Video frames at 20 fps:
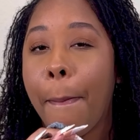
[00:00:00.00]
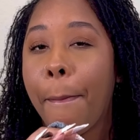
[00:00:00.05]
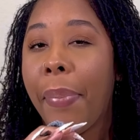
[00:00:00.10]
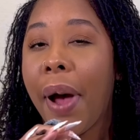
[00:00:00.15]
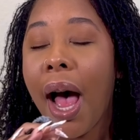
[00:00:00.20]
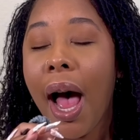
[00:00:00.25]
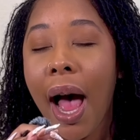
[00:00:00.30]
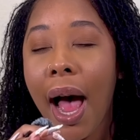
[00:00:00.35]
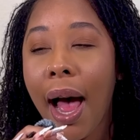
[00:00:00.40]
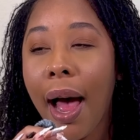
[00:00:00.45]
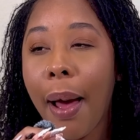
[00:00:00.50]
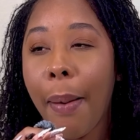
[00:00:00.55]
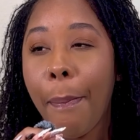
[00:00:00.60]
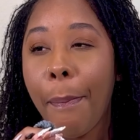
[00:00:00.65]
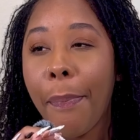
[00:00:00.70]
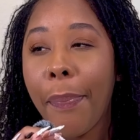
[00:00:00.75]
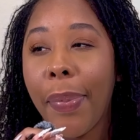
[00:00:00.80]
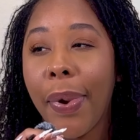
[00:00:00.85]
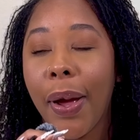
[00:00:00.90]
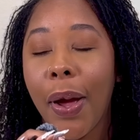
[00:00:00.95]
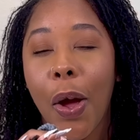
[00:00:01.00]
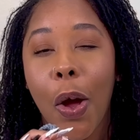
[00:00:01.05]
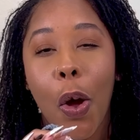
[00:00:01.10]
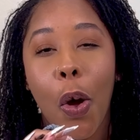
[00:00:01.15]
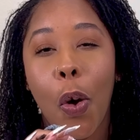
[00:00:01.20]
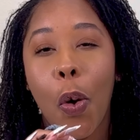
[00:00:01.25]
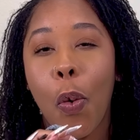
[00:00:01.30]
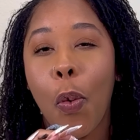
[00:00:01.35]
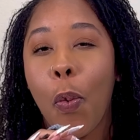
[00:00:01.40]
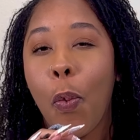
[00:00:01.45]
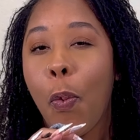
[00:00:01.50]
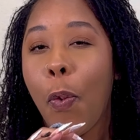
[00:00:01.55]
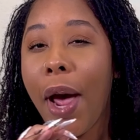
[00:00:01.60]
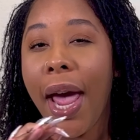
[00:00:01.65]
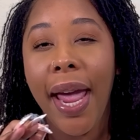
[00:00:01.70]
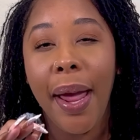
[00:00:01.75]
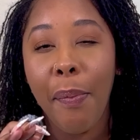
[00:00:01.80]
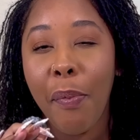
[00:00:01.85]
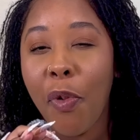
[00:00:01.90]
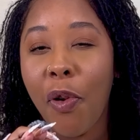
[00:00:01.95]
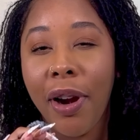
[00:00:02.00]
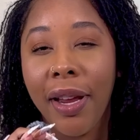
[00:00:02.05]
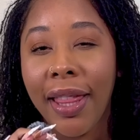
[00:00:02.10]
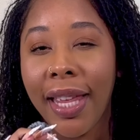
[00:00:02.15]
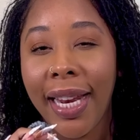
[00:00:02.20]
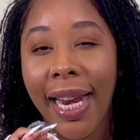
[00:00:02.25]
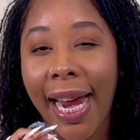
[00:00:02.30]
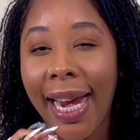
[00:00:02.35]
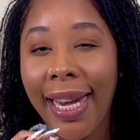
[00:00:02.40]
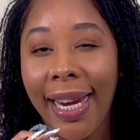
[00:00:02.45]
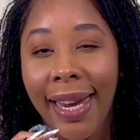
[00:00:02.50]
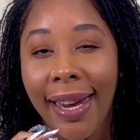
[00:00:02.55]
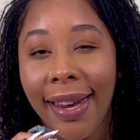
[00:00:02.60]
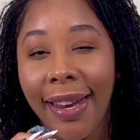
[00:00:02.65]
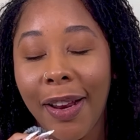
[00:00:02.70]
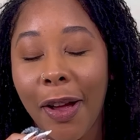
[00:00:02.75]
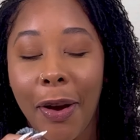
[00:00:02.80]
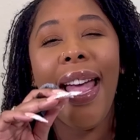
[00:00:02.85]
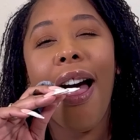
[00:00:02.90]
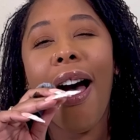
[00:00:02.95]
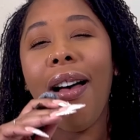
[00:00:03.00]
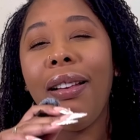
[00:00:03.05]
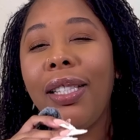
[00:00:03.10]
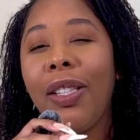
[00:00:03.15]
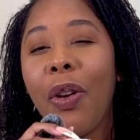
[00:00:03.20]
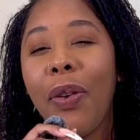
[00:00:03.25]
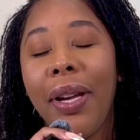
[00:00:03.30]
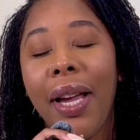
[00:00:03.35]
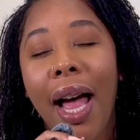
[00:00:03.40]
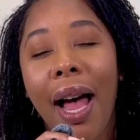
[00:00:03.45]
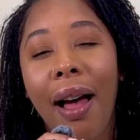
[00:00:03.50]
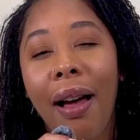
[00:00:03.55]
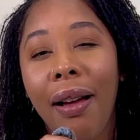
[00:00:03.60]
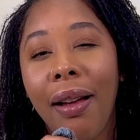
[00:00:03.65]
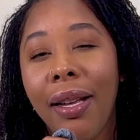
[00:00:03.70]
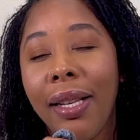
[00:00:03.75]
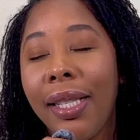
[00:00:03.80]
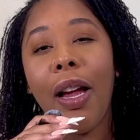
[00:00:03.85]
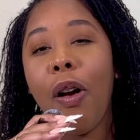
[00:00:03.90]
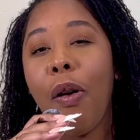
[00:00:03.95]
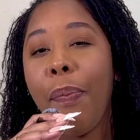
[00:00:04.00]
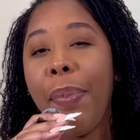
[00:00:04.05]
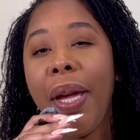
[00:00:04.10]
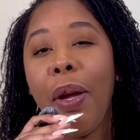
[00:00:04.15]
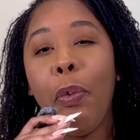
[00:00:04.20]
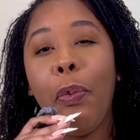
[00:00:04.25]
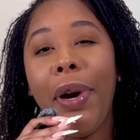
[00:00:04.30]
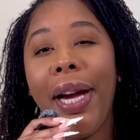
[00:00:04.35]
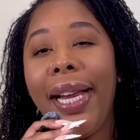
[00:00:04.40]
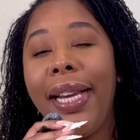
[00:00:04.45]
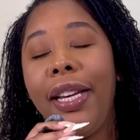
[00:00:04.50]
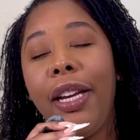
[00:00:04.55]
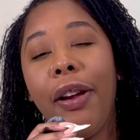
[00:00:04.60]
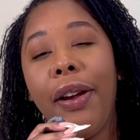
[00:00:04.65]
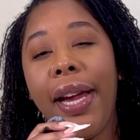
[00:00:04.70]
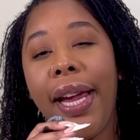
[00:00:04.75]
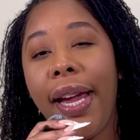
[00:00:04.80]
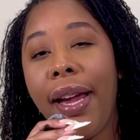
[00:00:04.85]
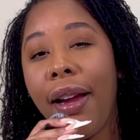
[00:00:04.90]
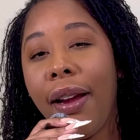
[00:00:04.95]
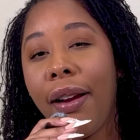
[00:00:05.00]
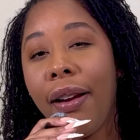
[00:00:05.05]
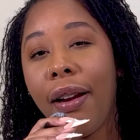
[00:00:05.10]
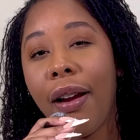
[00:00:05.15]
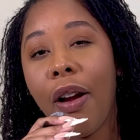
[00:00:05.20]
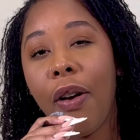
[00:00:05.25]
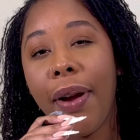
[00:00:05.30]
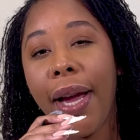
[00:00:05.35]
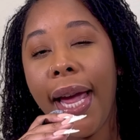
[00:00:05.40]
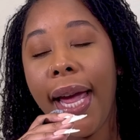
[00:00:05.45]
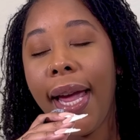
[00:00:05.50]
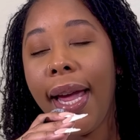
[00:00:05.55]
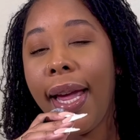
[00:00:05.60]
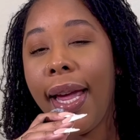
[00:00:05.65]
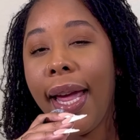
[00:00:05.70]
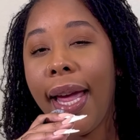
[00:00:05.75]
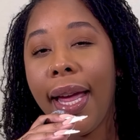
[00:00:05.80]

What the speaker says: pop way more than they did. And also, y'all, don't be wetting your hair, okay,